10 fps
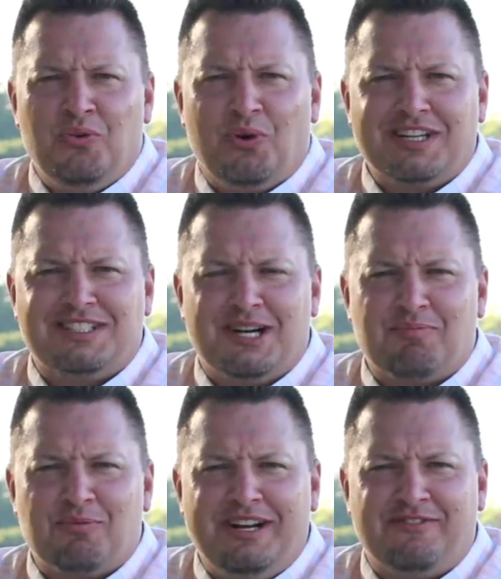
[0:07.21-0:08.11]
What is up,
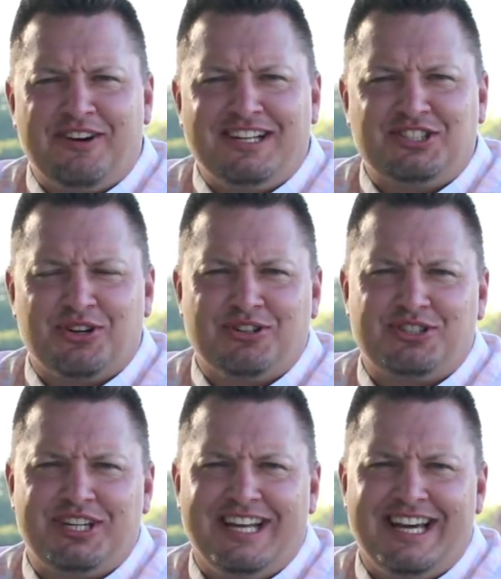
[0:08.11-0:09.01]
Redefined
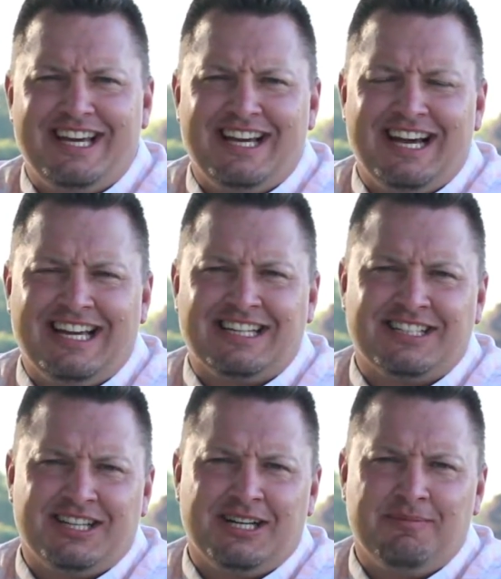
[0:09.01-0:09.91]
Church? Today I get to
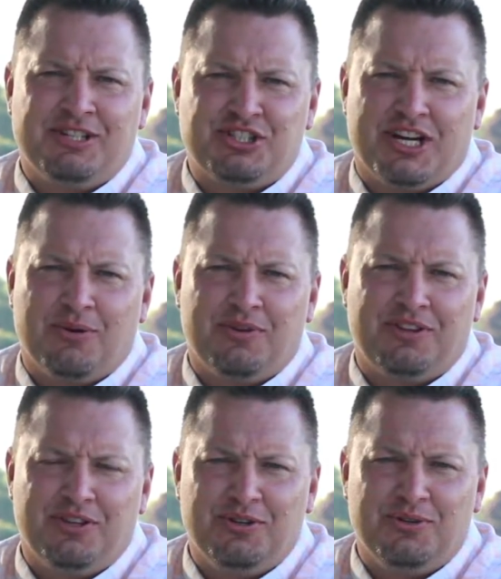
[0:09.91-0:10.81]
come and share
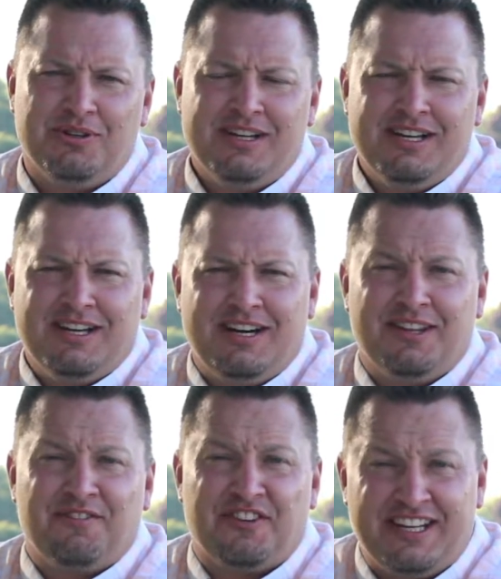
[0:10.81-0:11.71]
with you
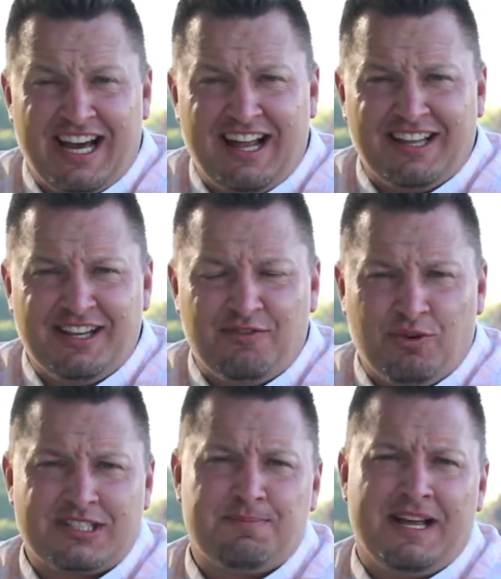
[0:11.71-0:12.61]
the finale of
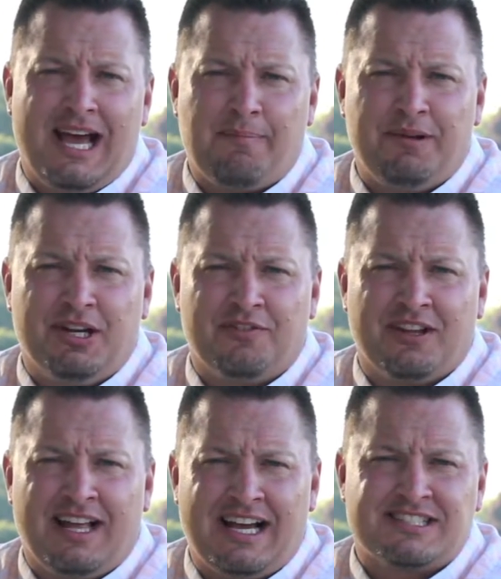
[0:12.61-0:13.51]
what's been happening over
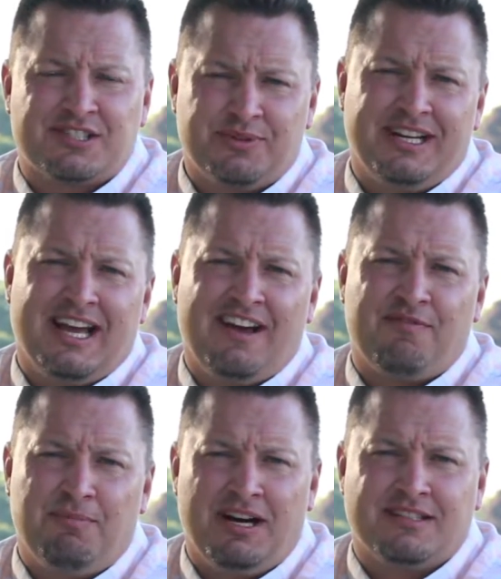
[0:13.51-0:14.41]
the last
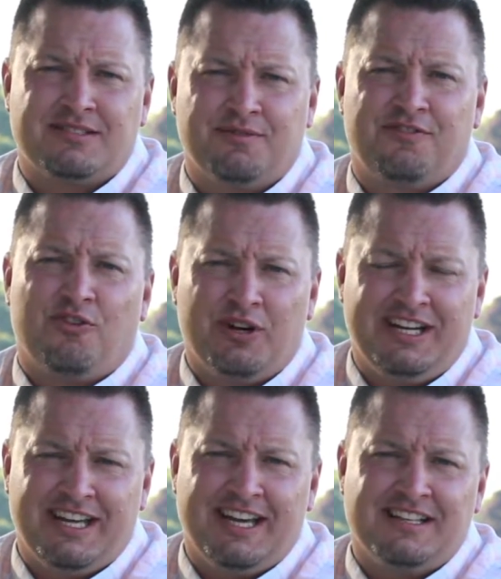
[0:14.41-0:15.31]
3.5 months and 40
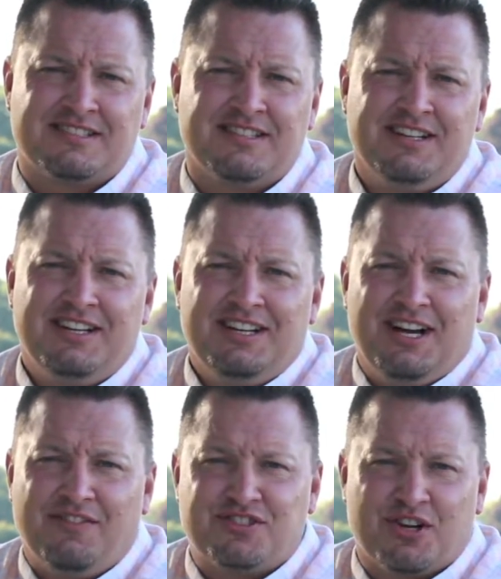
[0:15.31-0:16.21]
days
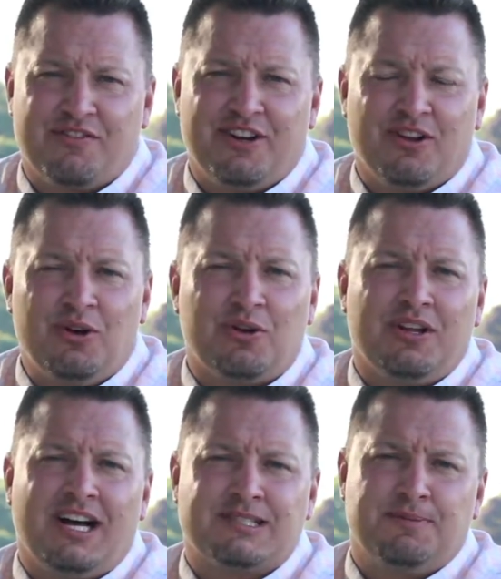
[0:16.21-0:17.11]
of serving our local
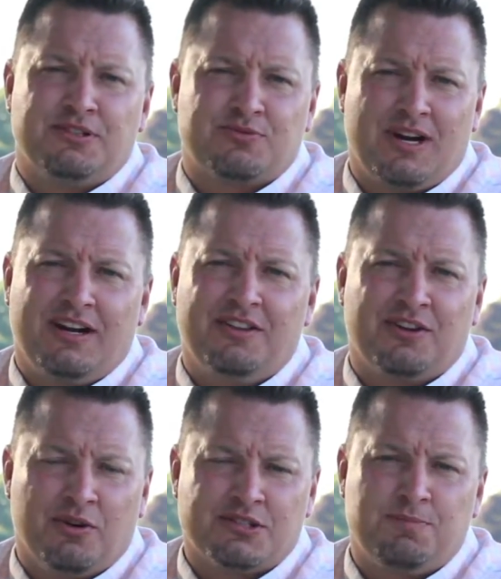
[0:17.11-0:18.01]
hospitals right here in the
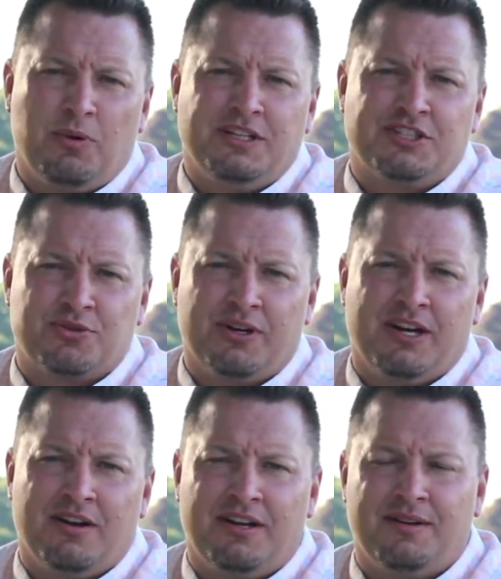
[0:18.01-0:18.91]
Grosse Pointe, Detroit
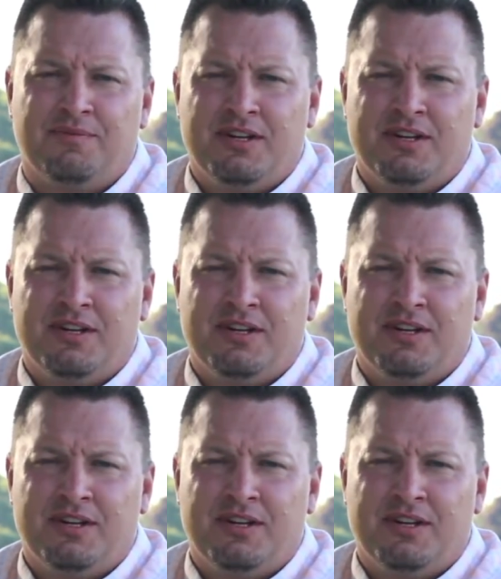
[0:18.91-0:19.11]
area,